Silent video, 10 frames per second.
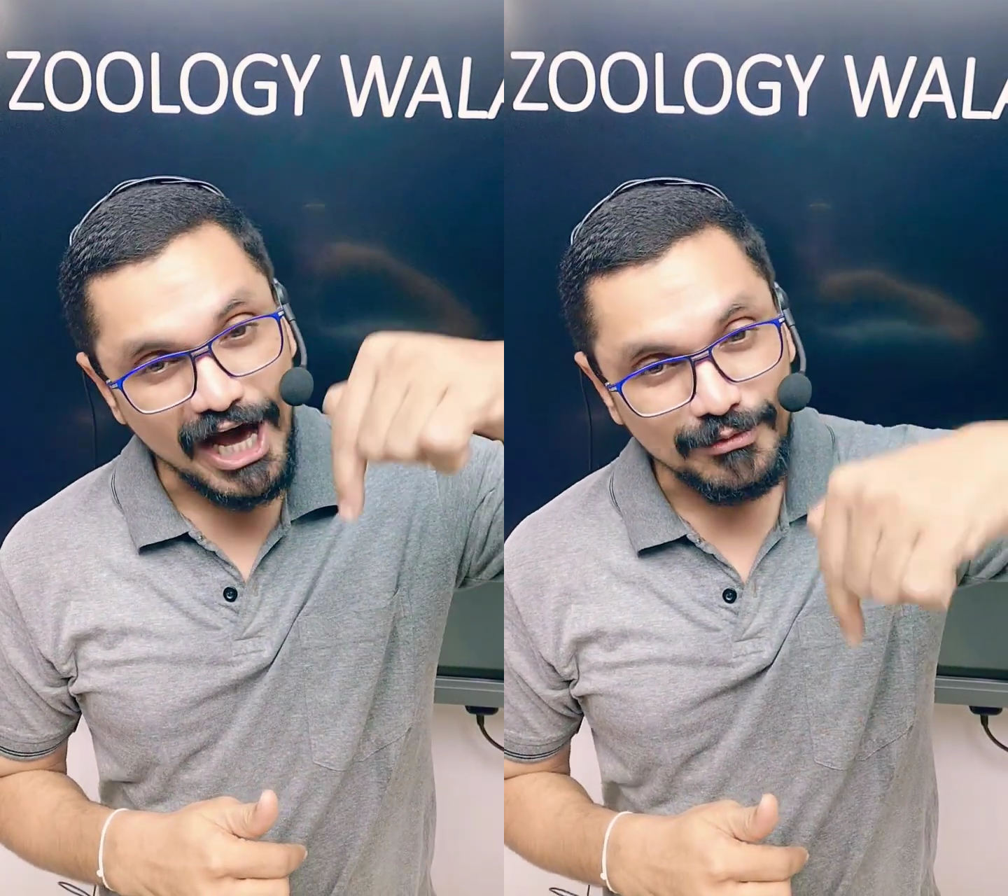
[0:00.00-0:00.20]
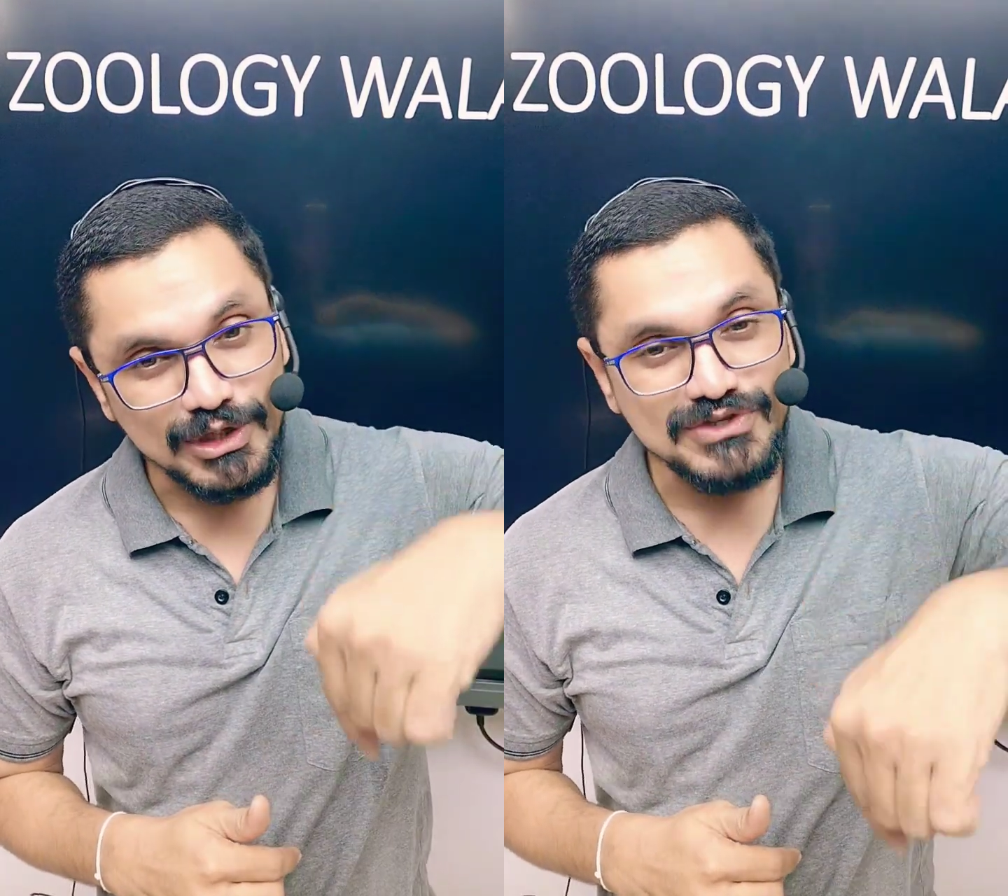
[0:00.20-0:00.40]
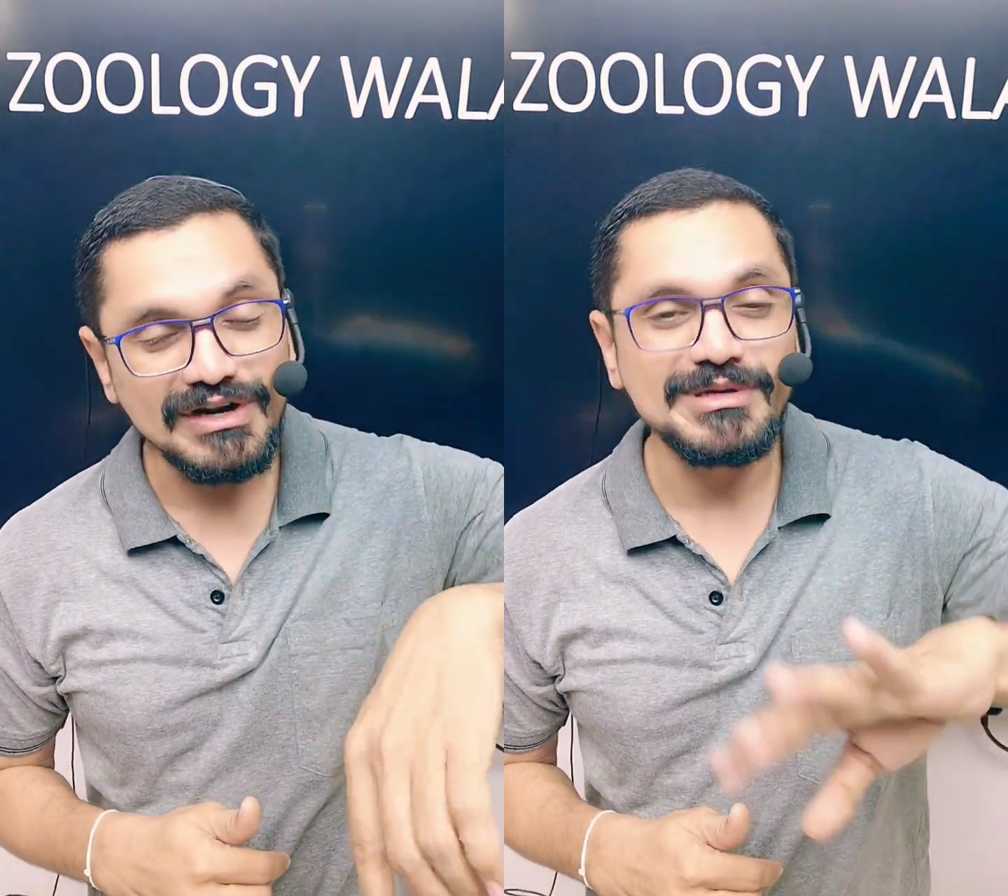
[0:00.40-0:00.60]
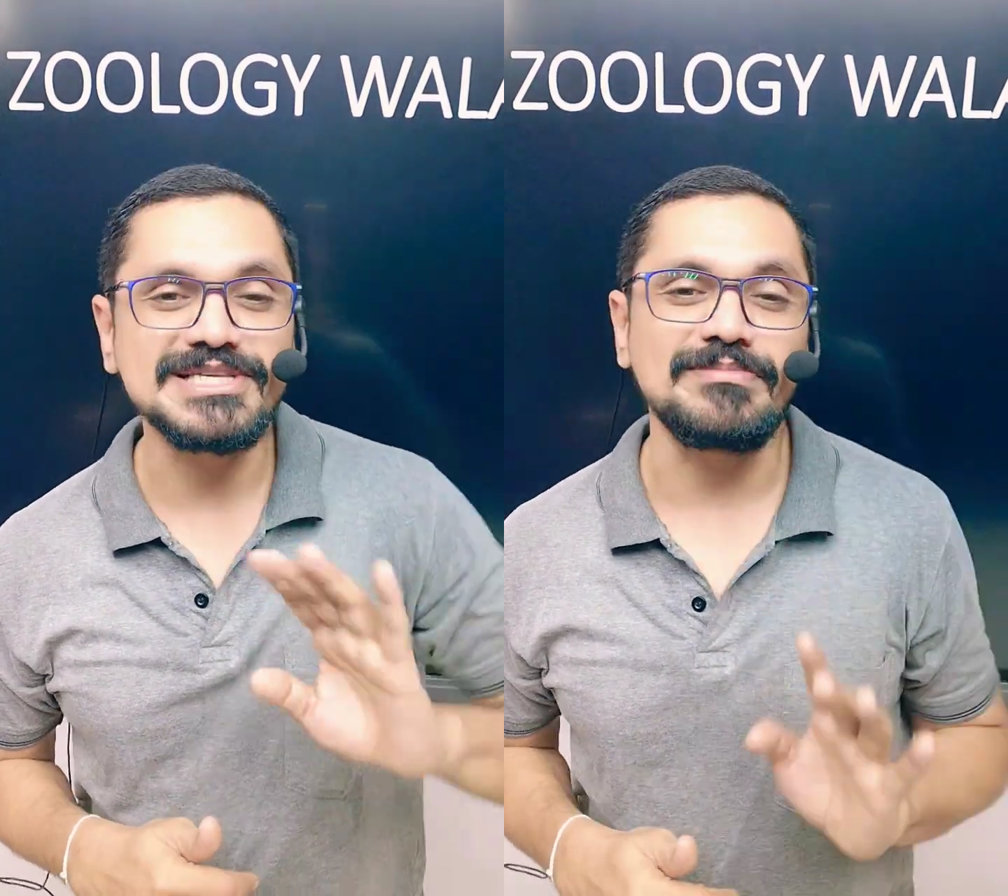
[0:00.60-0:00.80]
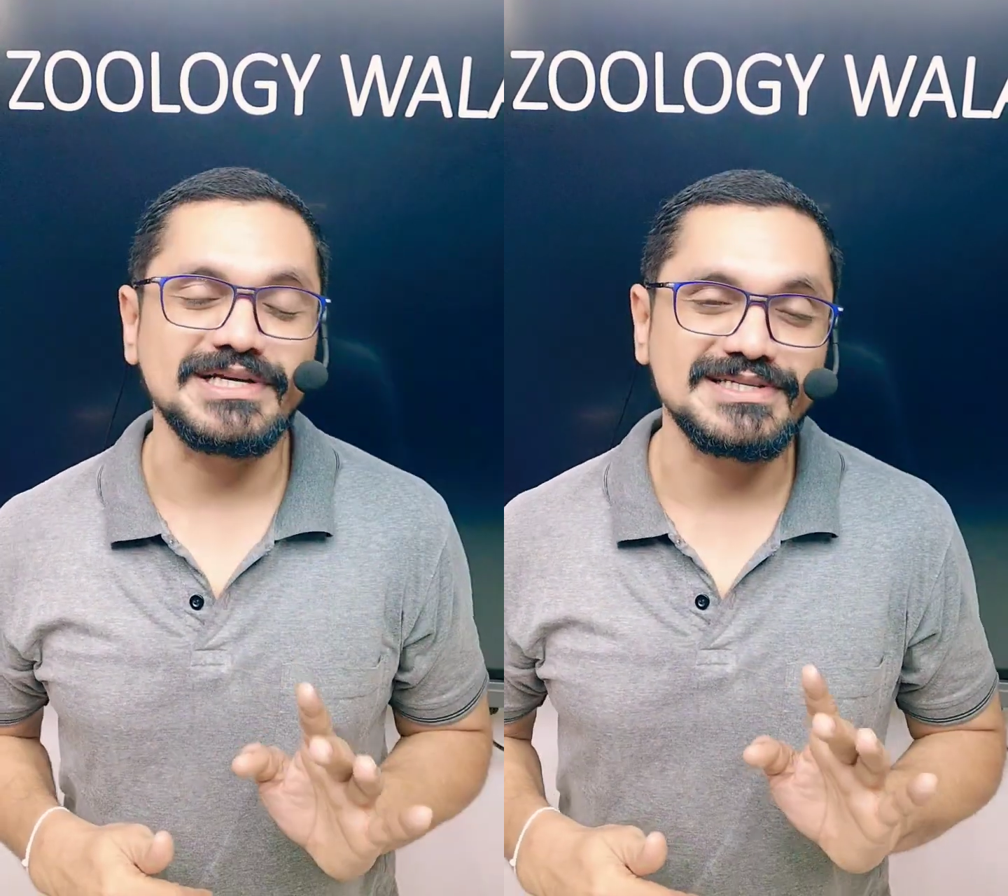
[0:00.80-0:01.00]
hormones will
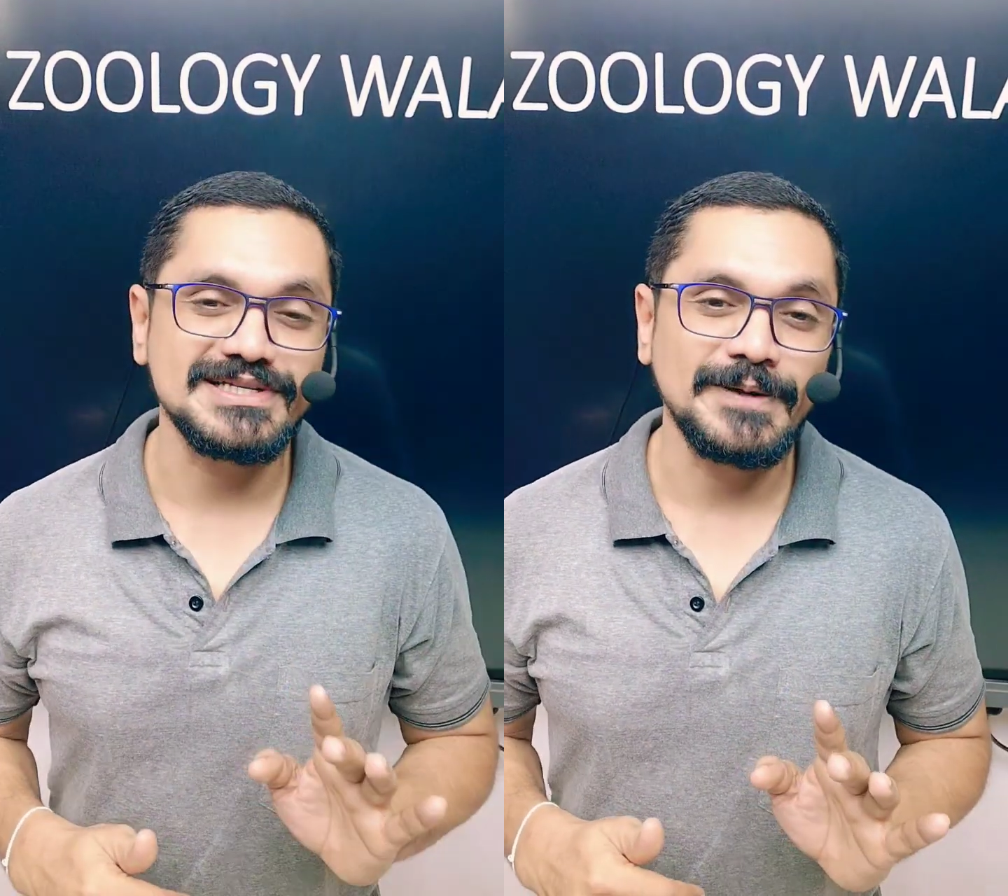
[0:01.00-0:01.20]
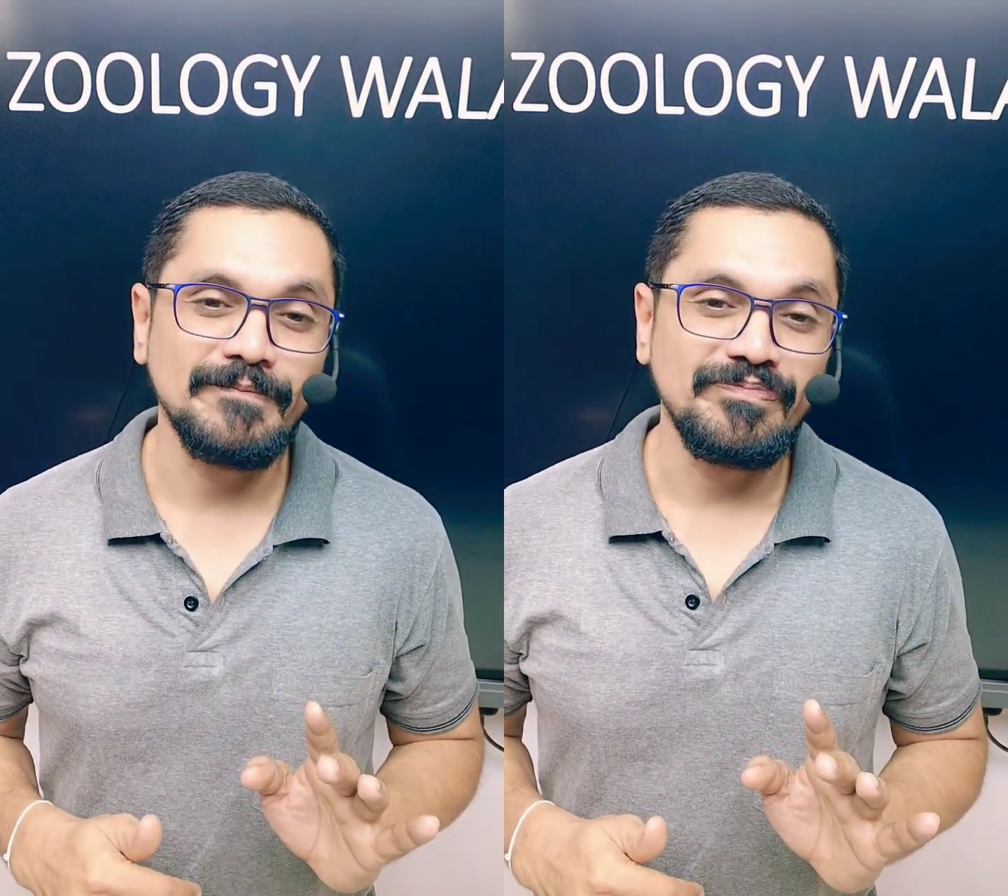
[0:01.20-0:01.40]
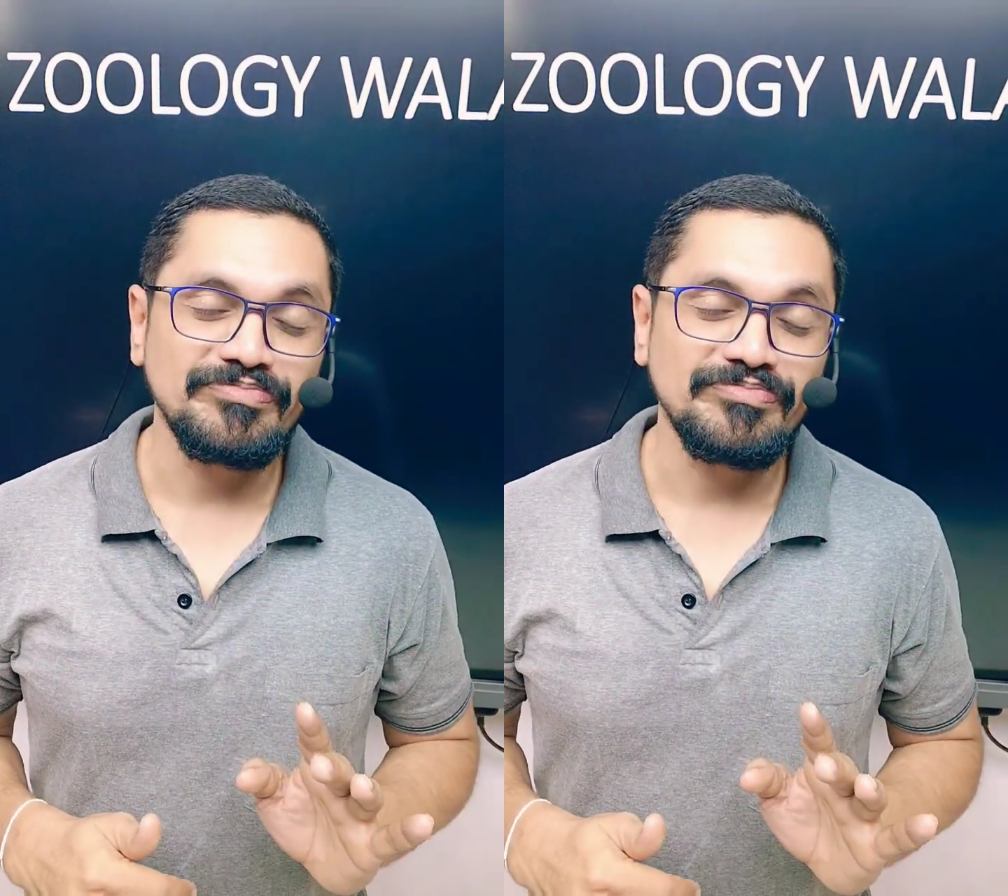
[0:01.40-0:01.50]
be suppressed.